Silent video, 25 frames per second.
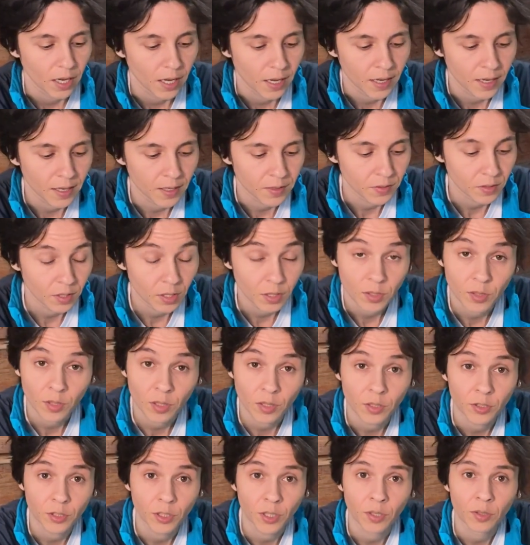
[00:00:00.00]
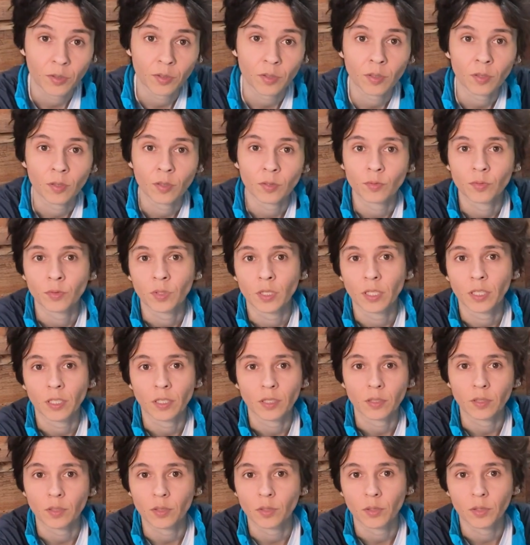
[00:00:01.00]
And these are general
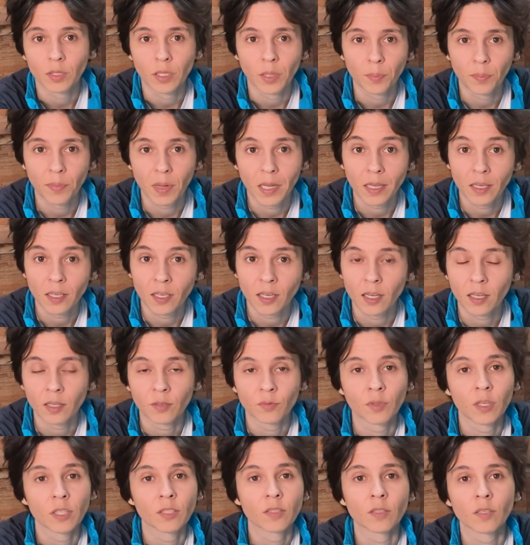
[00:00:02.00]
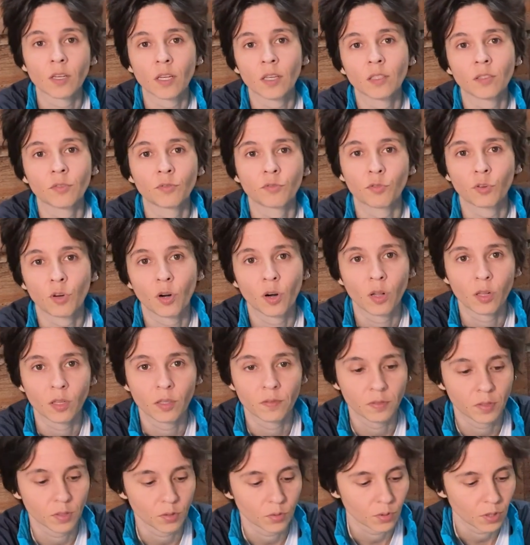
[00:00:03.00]
readings, so they may not resonate for all
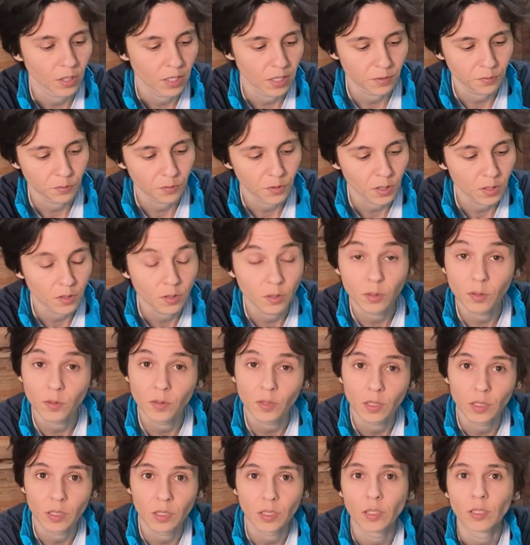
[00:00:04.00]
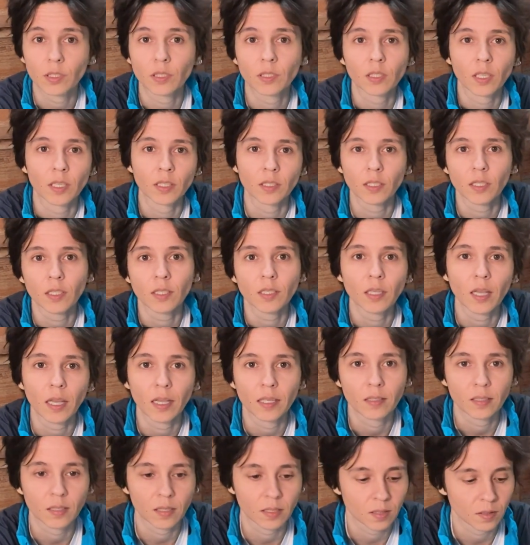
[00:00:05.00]
of you. If they do, there is an extended.
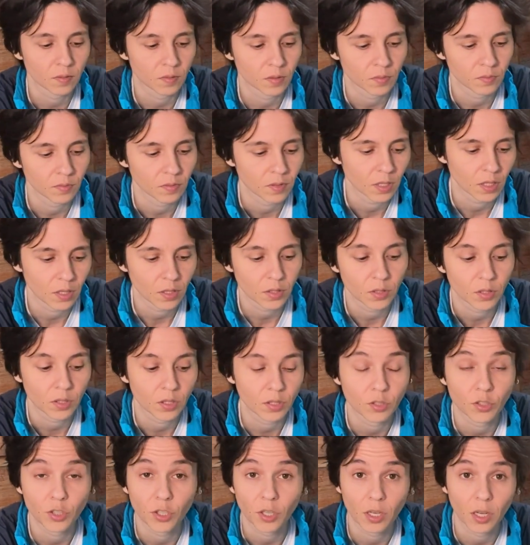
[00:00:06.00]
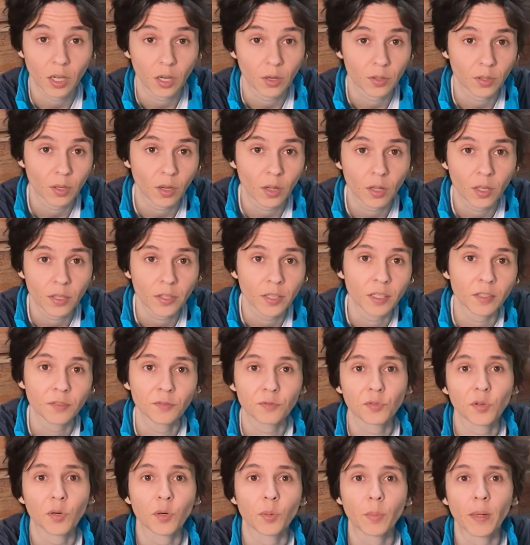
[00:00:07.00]
At the end of the video, you can check out all the
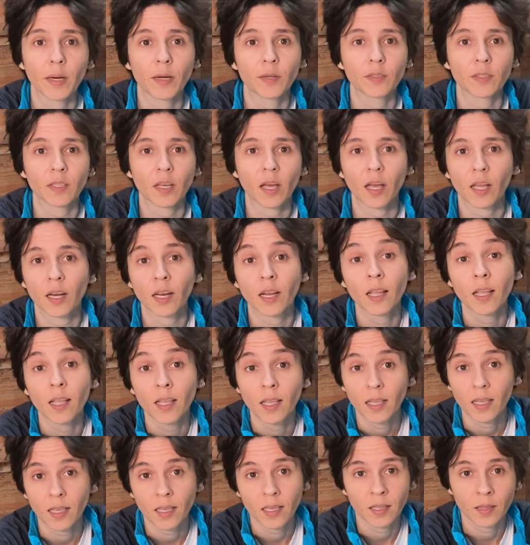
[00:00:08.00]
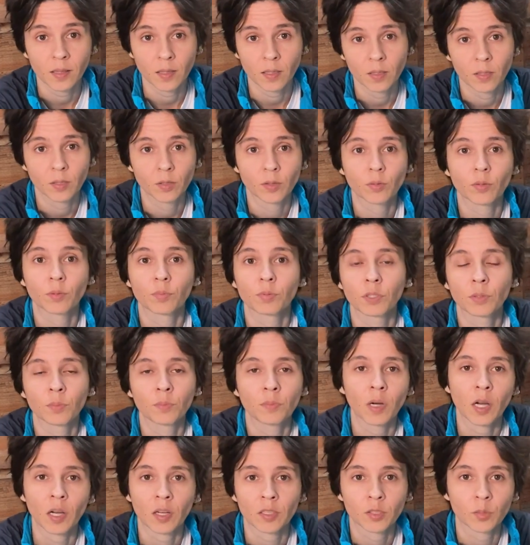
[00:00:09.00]
info about that in the
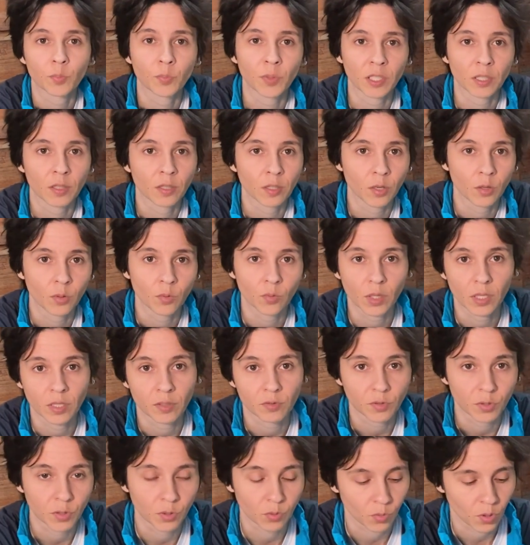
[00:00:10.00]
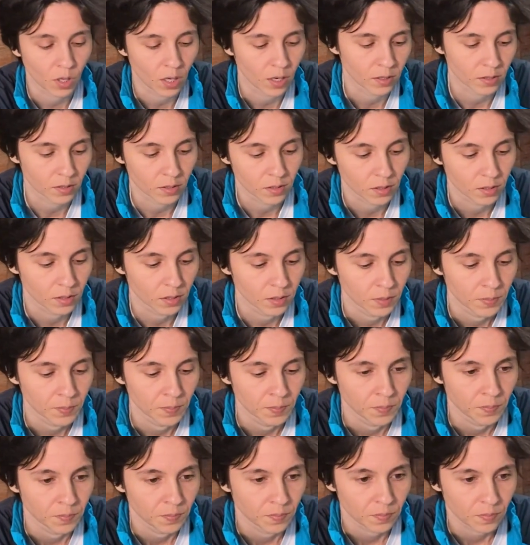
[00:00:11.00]
description box below if you want.
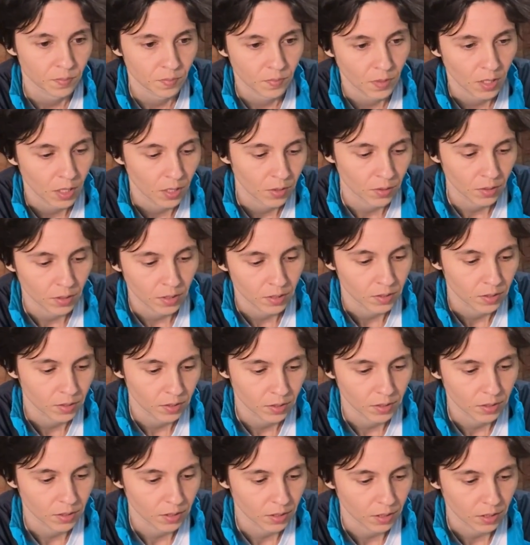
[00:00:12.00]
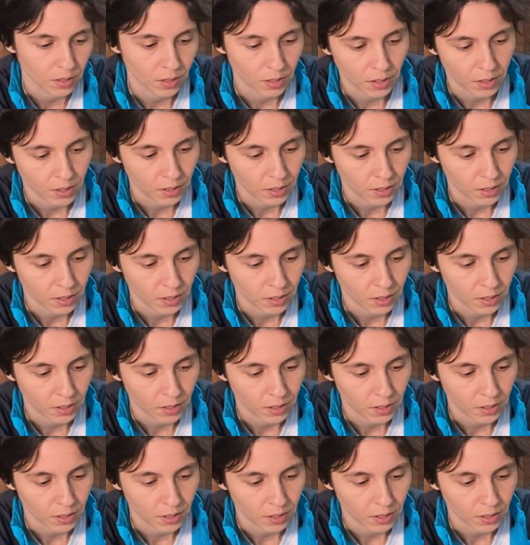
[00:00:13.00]
Now let's see,